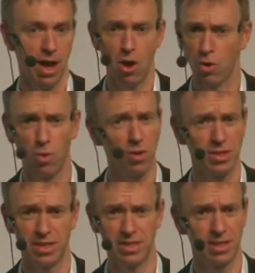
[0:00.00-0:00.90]
Our
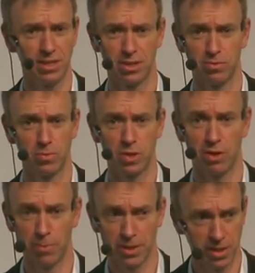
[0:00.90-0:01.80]
quality systems
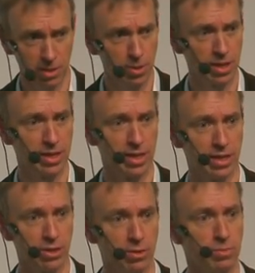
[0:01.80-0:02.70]
have been typically
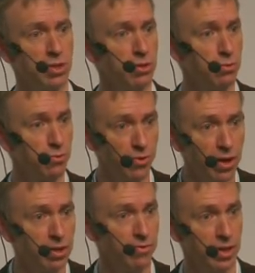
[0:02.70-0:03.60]
geared up to
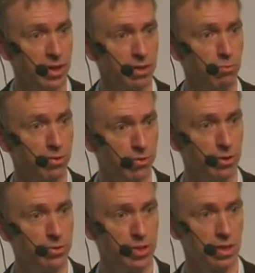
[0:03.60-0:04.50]
five-year
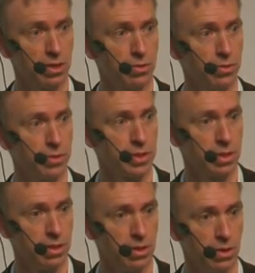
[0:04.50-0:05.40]
review cycles.
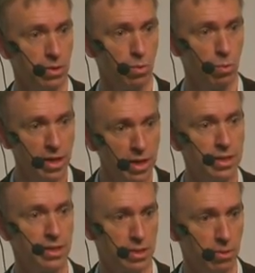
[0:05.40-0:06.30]
We
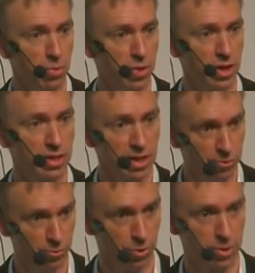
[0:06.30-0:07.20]
needed something
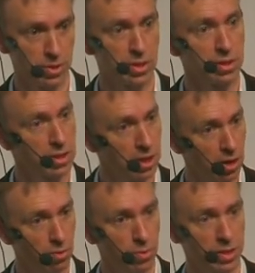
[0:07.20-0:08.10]
different to
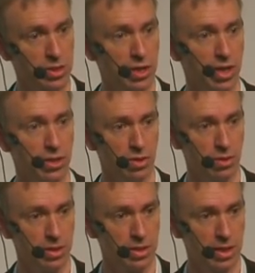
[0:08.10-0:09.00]
cope with change
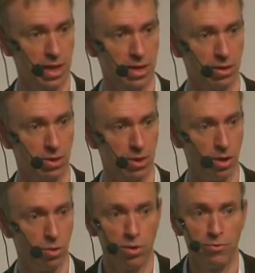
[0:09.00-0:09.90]
on this scale.
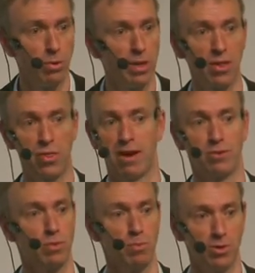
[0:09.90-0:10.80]
Reviewing a
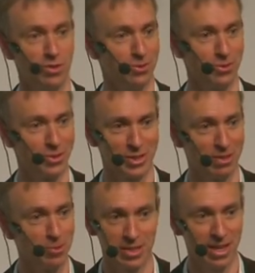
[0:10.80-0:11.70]
thousand modules
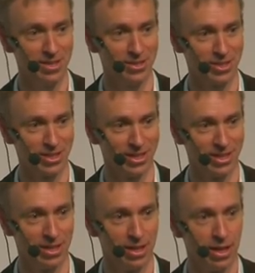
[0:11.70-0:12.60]

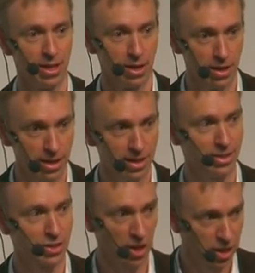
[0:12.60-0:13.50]
simultaneously
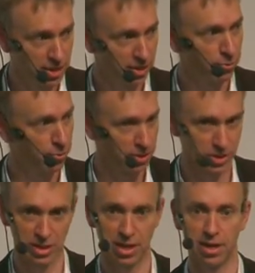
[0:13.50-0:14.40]
needs a different
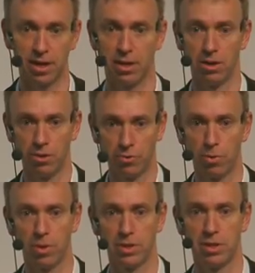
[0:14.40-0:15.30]
style of
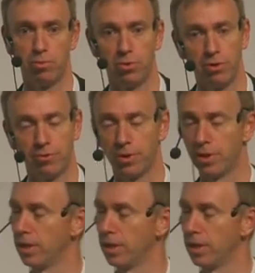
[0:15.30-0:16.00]
quality approval and